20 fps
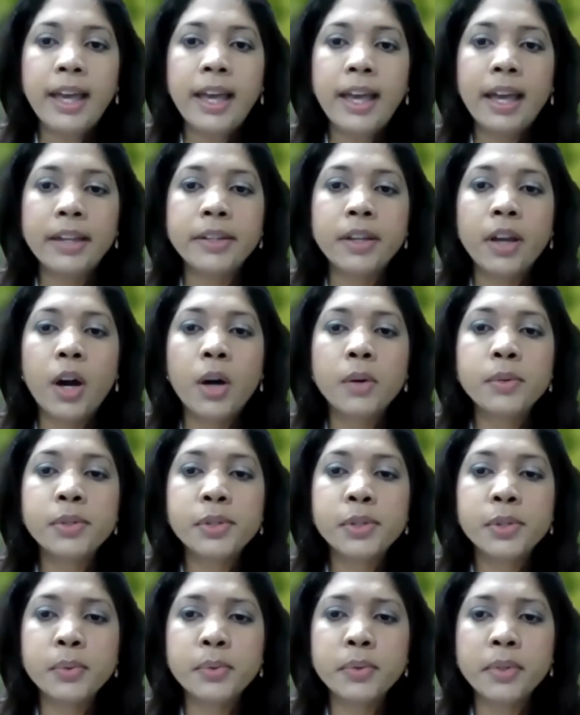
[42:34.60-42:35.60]
and how
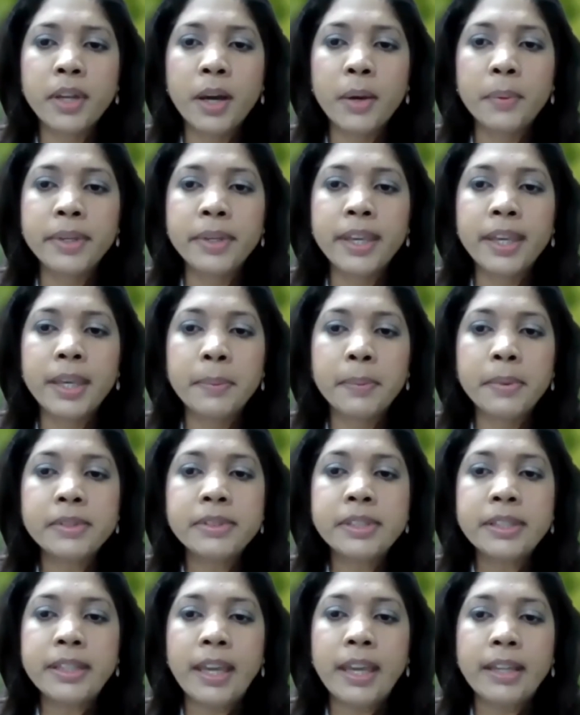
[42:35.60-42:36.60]
soon are we able
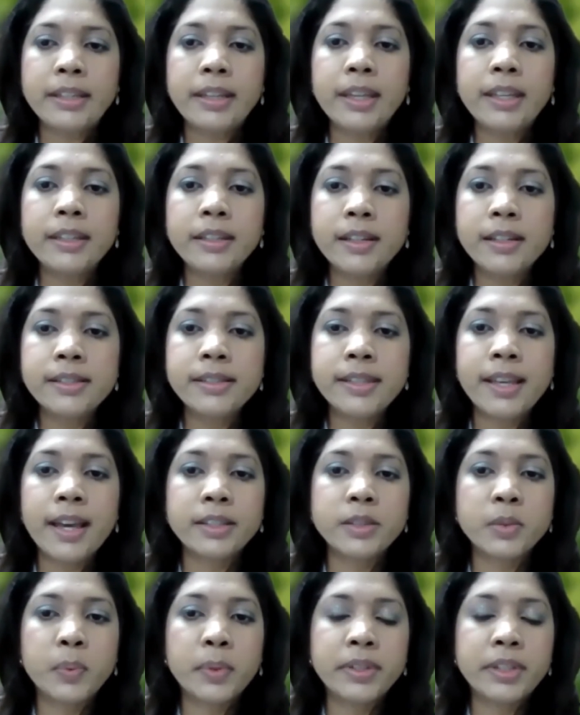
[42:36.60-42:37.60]
to get in
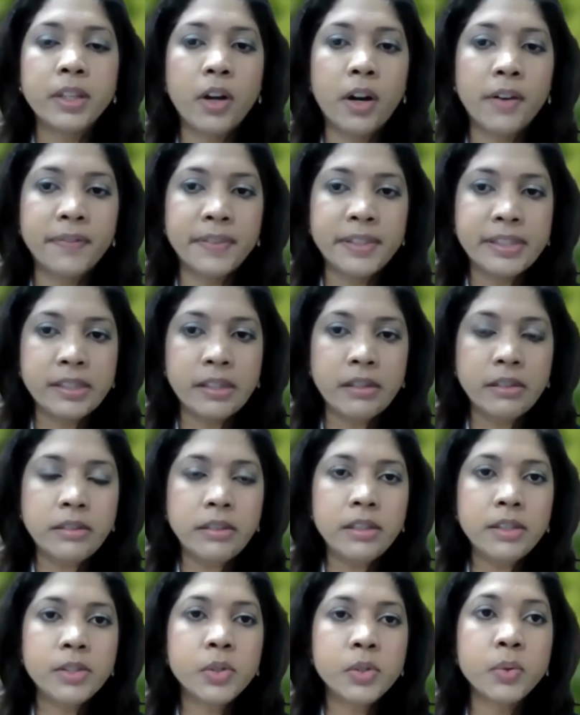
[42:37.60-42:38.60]
contact with the officer?
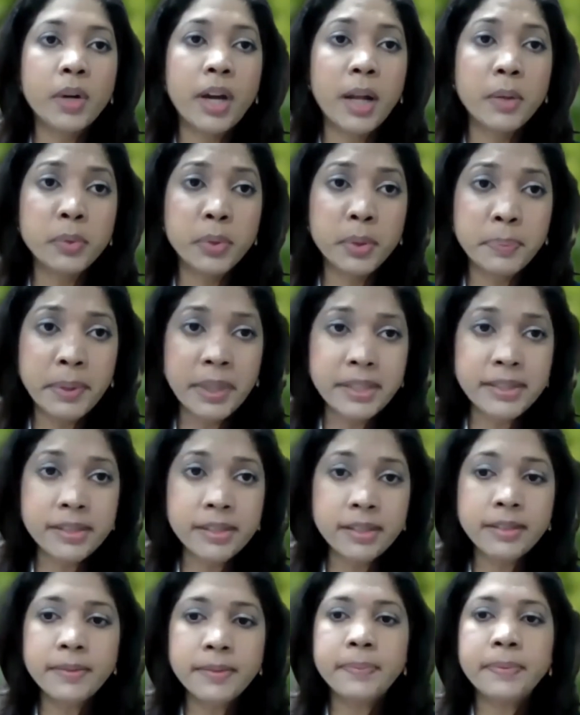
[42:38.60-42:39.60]
So I'll repeat.